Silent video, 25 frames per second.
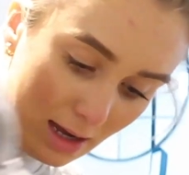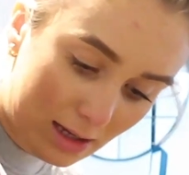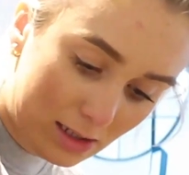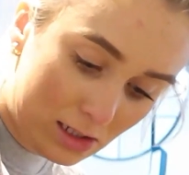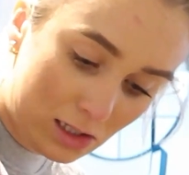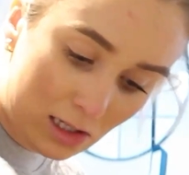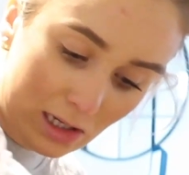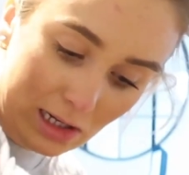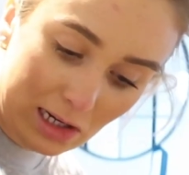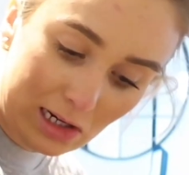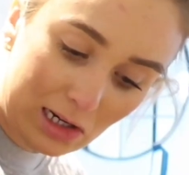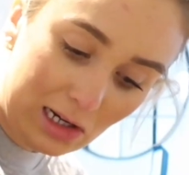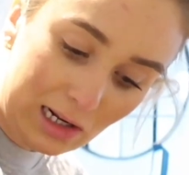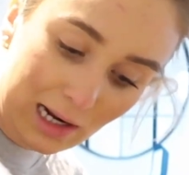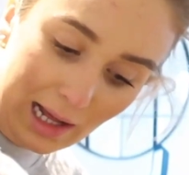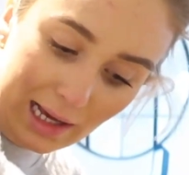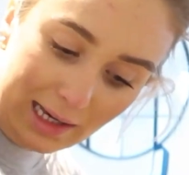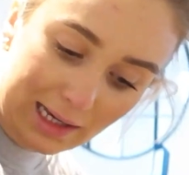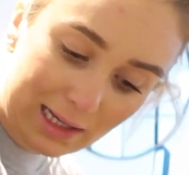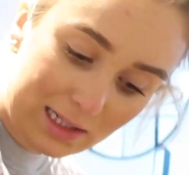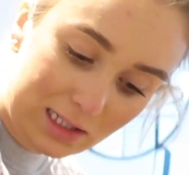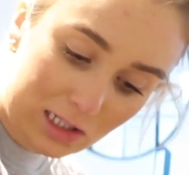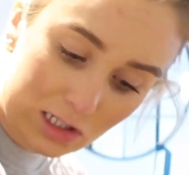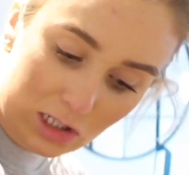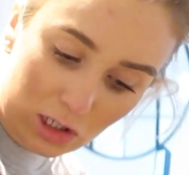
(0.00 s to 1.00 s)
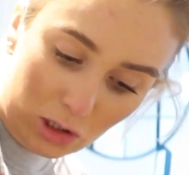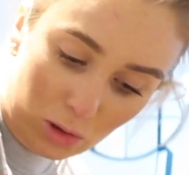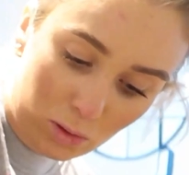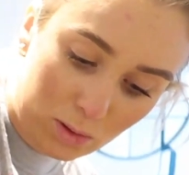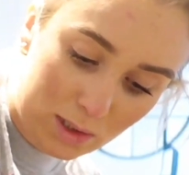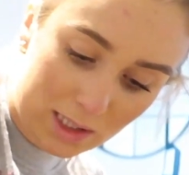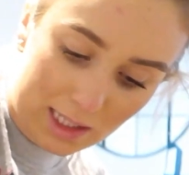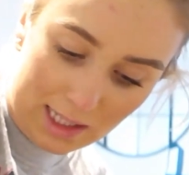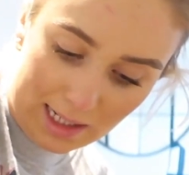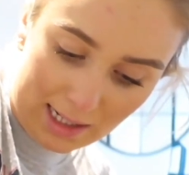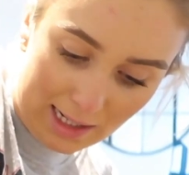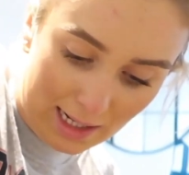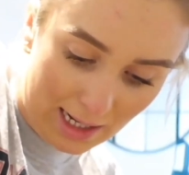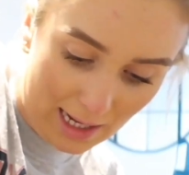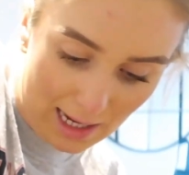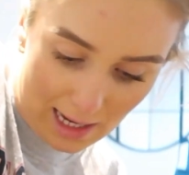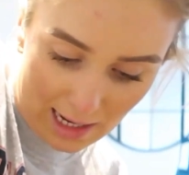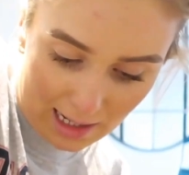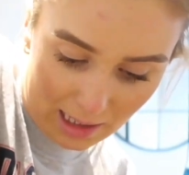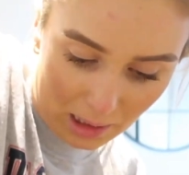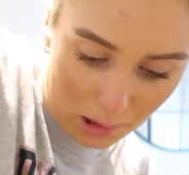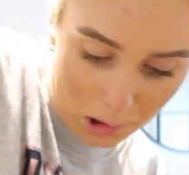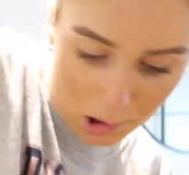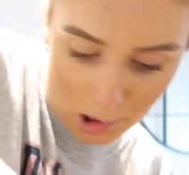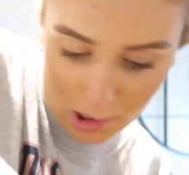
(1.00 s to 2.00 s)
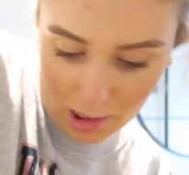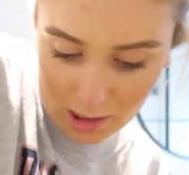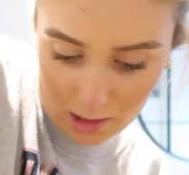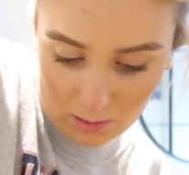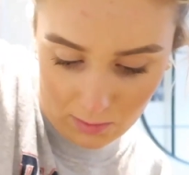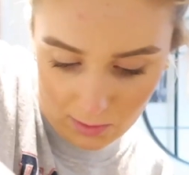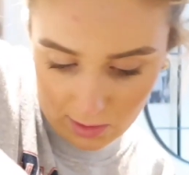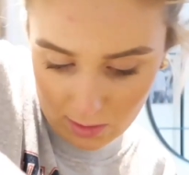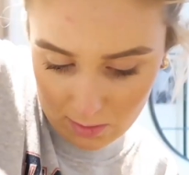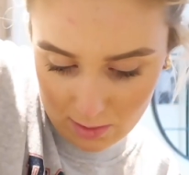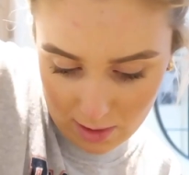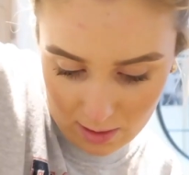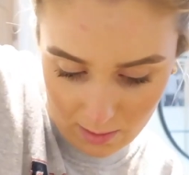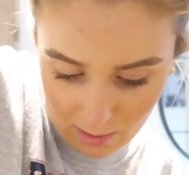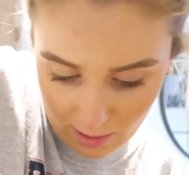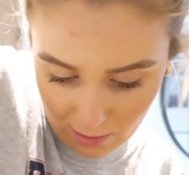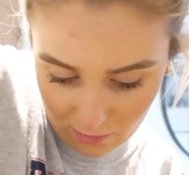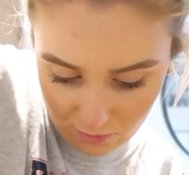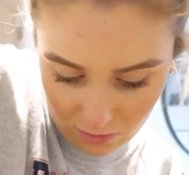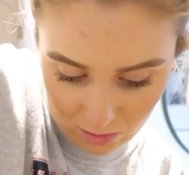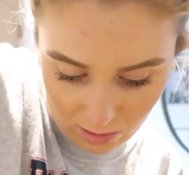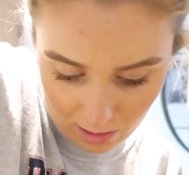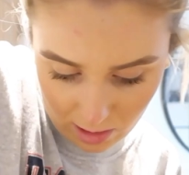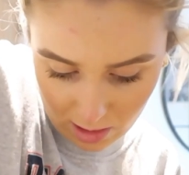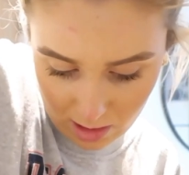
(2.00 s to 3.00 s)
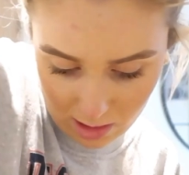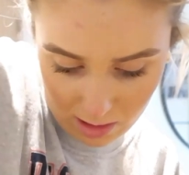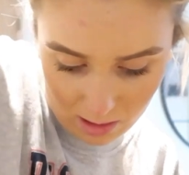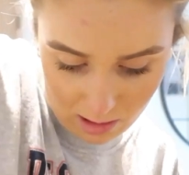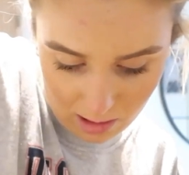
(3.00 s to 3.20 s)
So you know, like it's a two-tier cake. I'll show you anyway when I've done it.